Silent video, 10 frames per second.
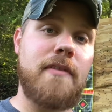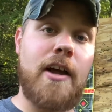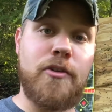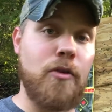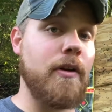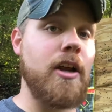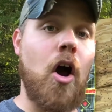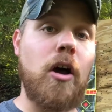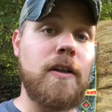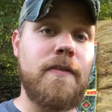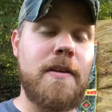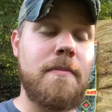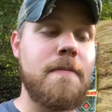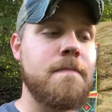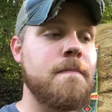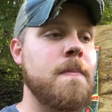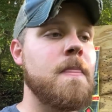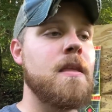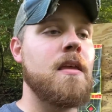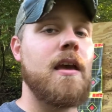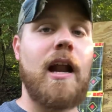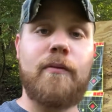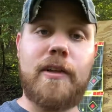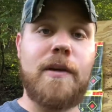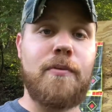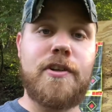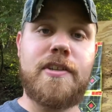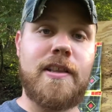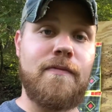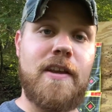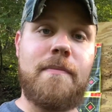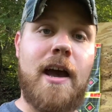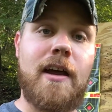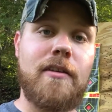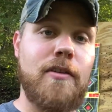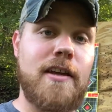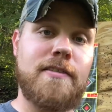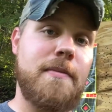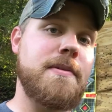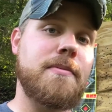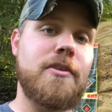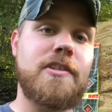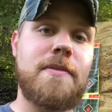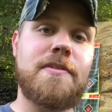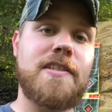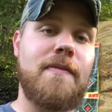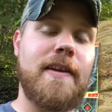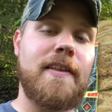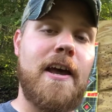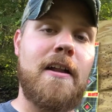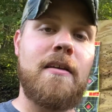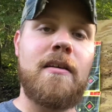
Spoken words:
I do read all of them, and I really appreciate the feedback. You guys have given me some good tips and stuff like that.